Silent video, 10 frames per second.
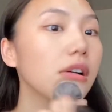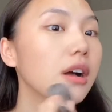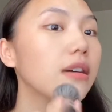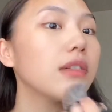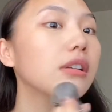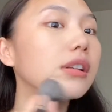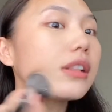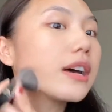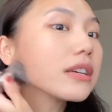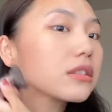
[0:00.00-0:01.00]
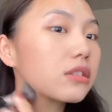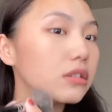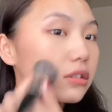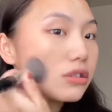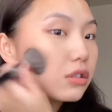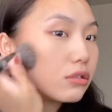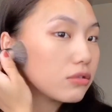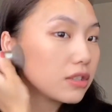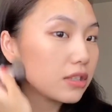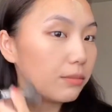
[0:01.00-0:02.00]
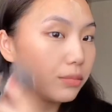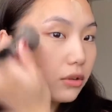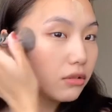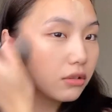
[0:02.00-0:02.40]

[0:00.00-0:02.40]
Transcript: I like just to stipple